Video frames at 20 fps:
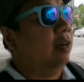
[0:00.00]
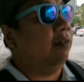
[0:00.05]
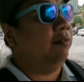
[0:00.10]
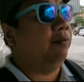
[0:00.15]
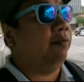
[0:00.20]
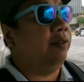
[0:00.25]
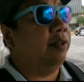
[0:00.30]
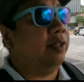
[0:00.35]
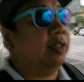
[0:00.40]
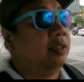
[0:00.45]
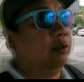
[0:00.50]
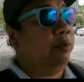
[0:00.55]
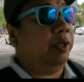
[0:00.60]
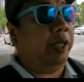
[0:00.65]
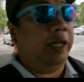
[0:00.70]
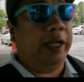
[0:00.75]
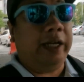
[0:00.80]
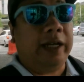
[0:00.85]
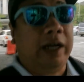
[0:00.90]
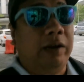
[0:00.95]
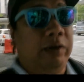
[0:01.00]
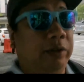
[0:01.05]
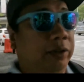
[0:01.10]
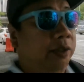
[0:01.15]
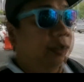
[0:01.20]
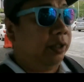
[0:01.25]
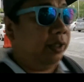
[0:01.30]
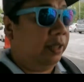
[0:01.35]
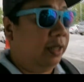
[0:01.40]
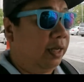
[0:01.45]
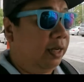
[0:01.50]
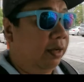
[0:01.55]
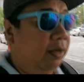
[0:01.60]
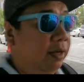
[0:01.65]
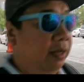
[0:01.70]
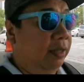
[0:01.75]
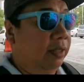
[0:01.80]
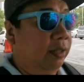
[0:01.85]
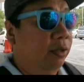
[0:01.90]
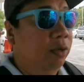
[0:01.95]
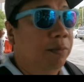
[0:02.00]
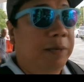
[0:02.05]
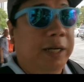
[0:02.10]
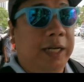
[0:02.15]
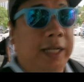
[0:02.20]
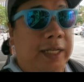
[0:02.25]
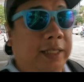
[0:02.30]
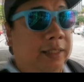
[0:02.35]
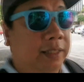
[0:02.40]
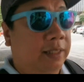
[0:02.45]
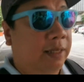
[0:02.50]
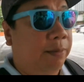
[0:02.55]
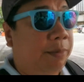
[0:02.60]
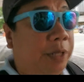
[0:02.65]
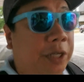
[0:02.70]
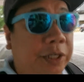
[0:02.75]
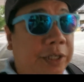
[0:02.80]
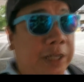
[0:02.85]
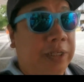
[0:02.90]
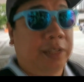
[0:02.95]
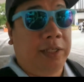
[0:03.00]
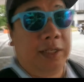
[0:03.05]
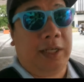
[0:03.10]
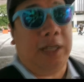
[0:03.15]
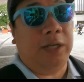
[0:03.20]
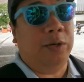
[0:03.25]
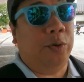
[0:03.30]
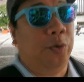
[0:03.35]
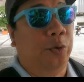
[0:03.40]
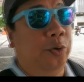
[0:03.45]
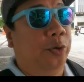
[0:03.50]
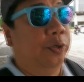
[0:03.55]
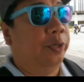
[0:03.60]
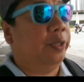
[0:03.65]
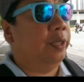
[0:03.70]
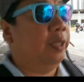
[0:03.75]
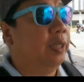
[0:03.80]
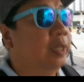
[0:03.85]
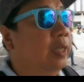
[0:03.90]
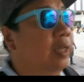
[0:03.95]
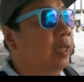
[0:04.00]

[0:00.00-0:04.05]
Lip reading: First we encountered Luminisce sa BGC noon,